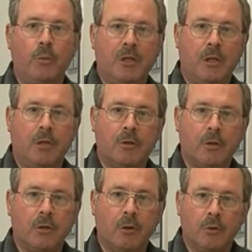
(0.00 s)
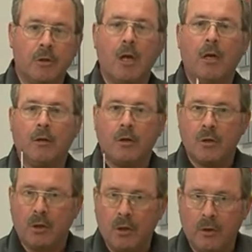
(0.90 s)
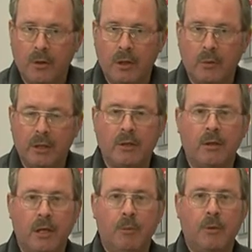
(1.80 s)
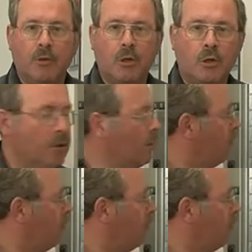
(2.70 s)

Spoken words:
machine screws to secure the unit in position.